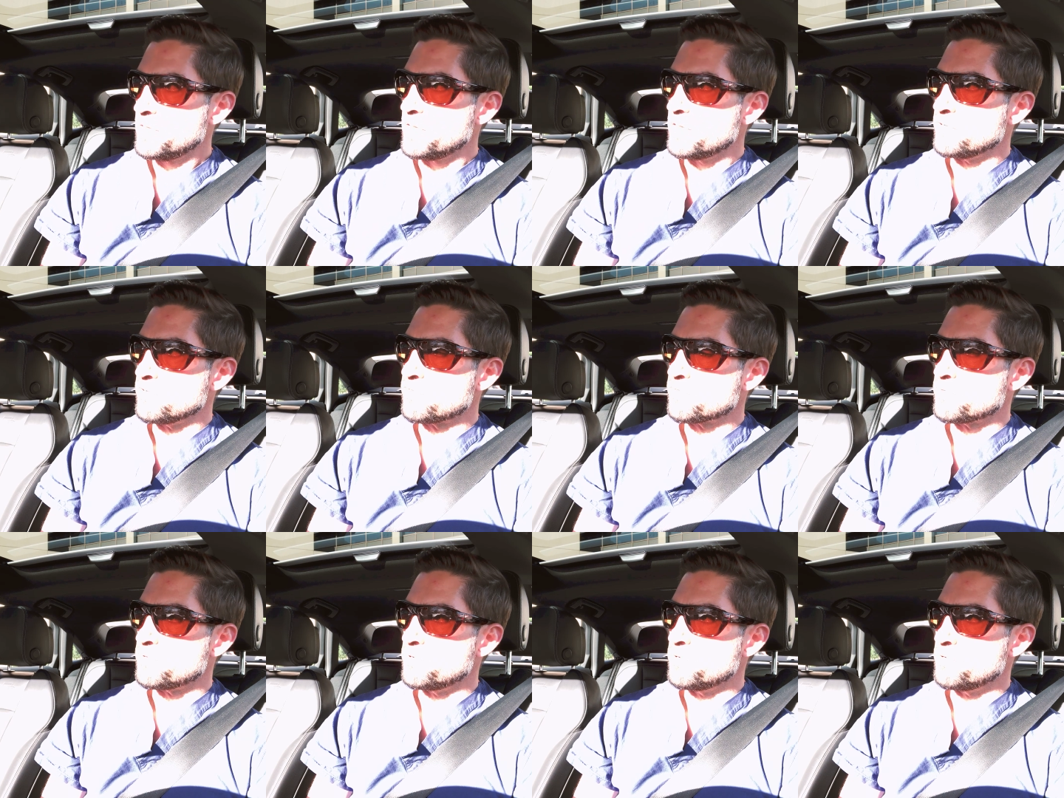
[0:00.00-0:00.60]
in
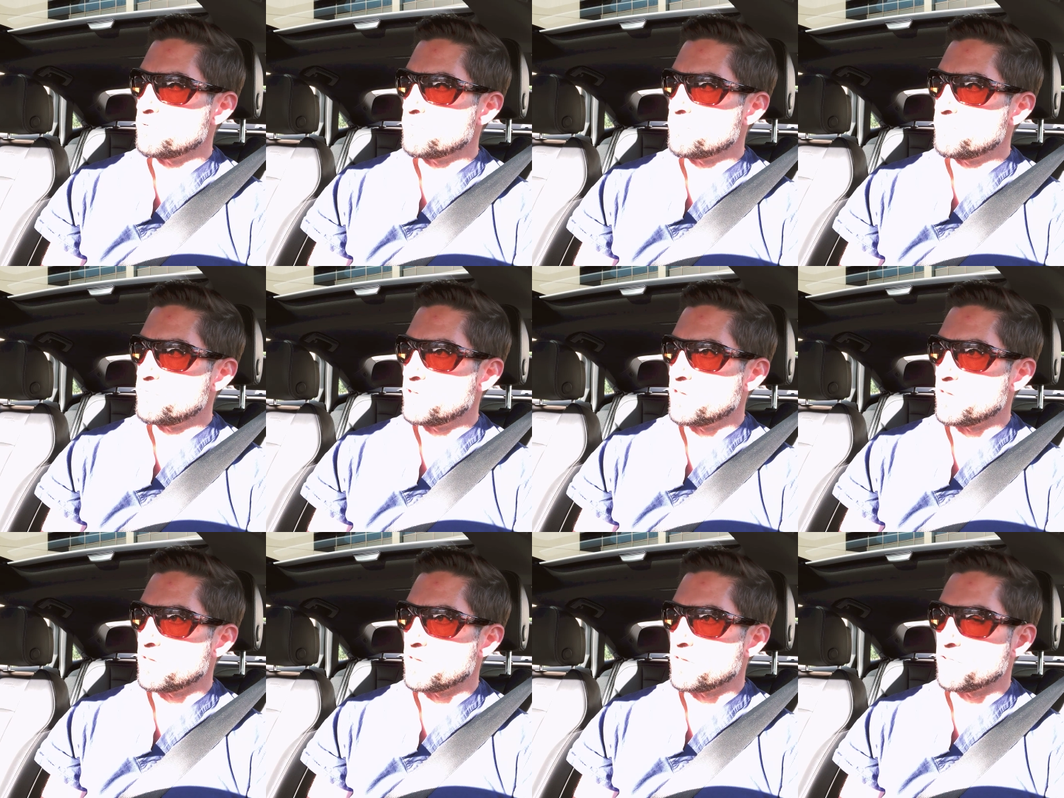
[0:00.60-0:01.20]
through
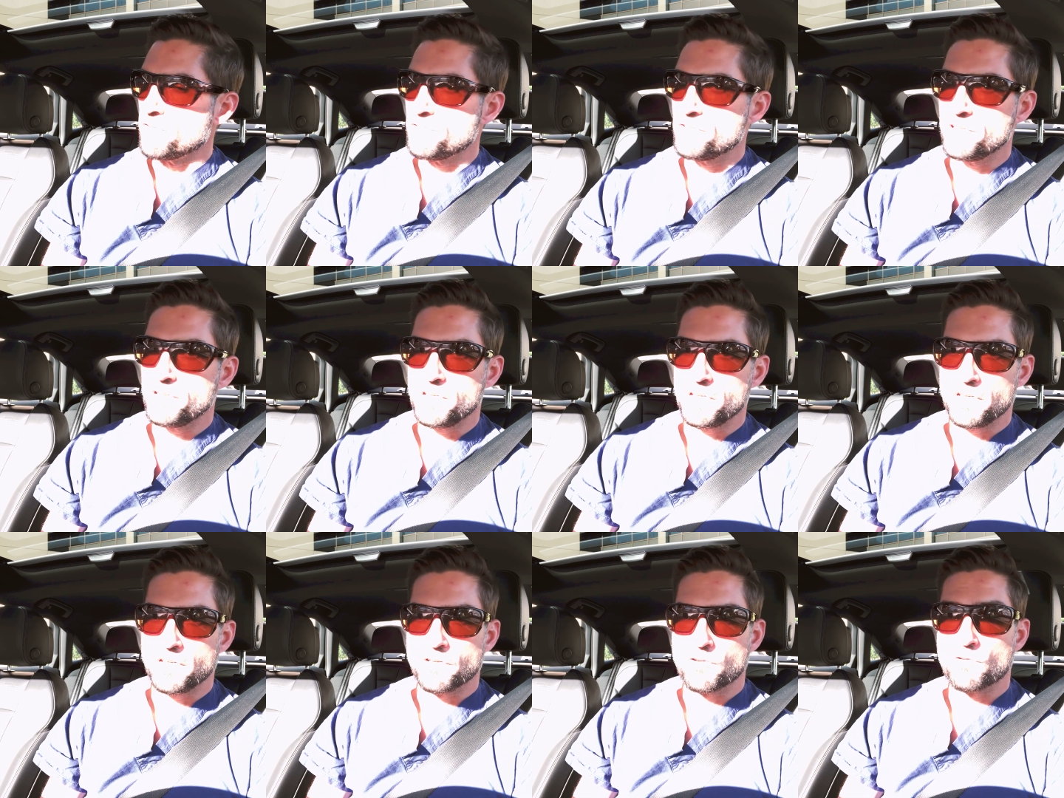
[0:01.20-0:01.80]
uh,
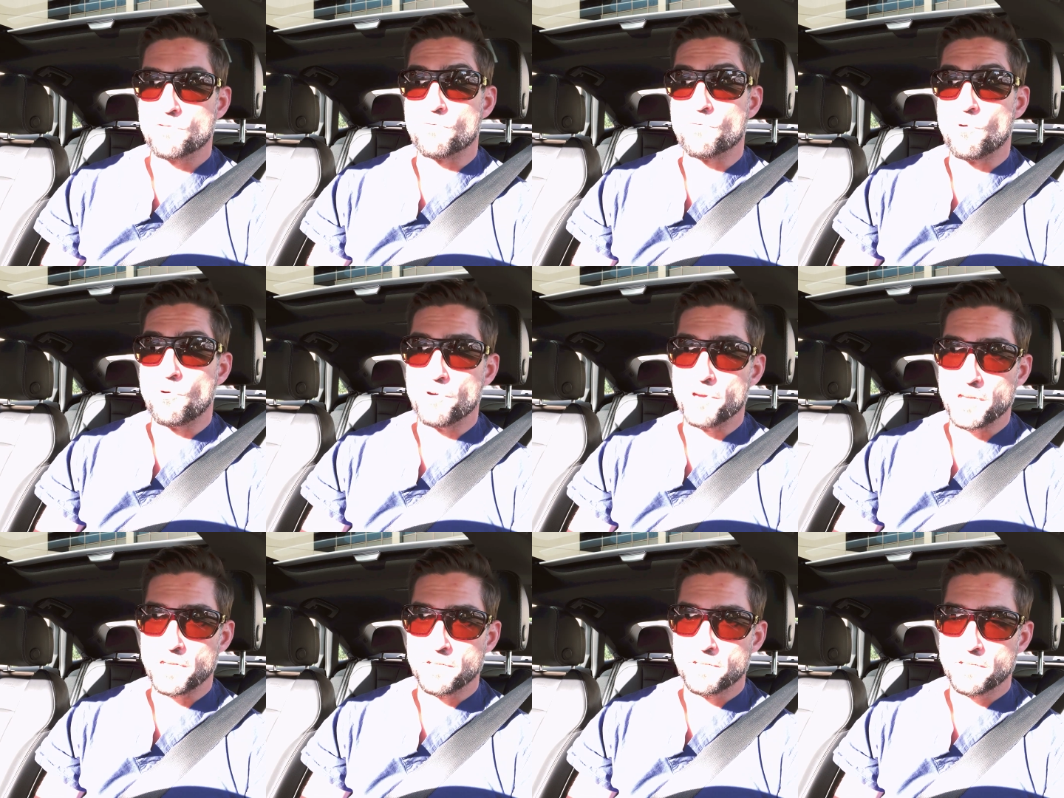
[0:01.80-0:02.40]
the
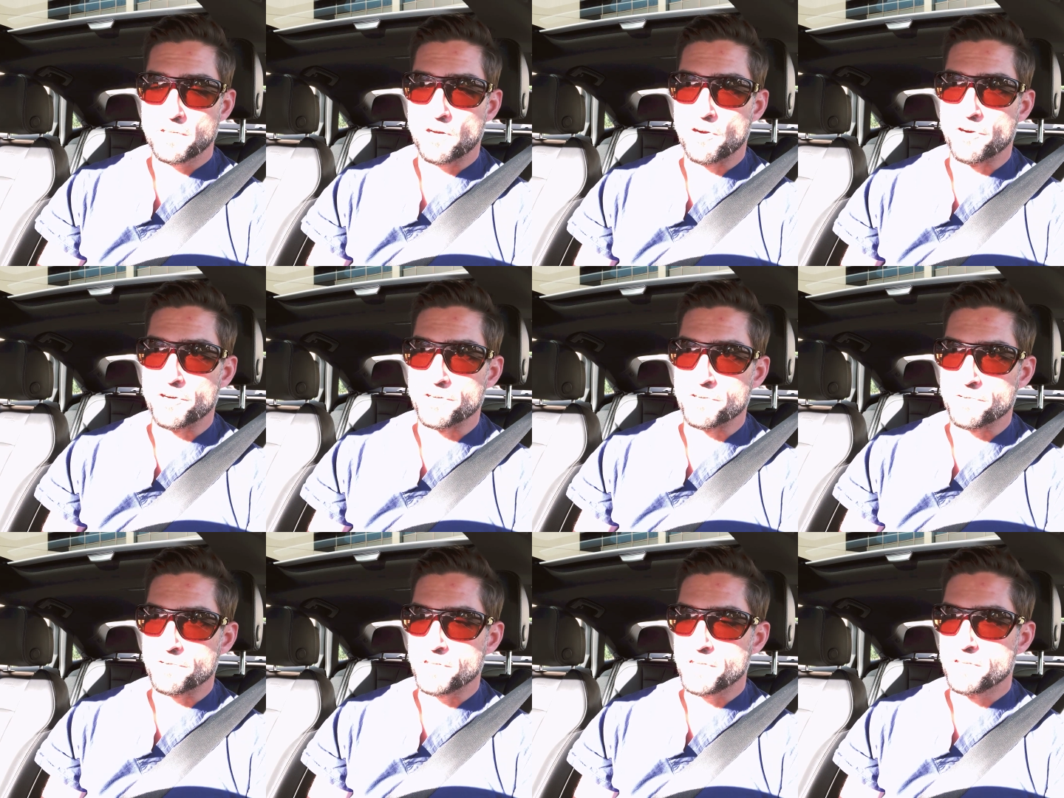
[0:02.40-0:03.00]
groin
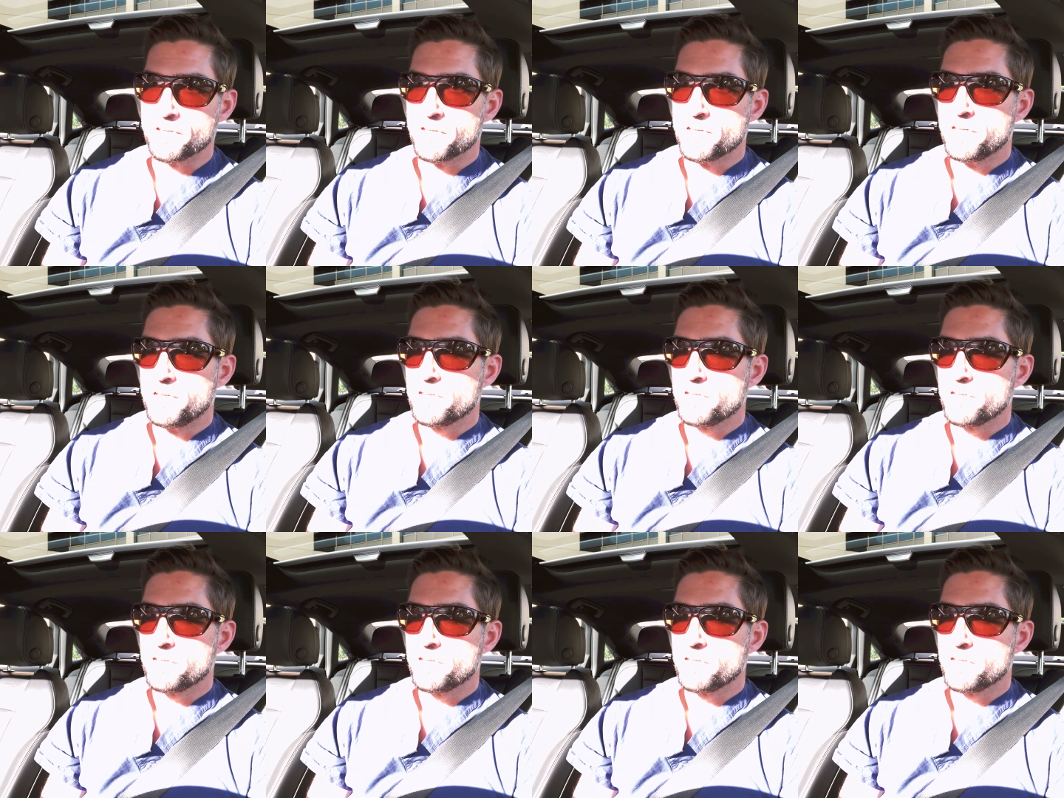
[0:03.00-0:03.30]
artery,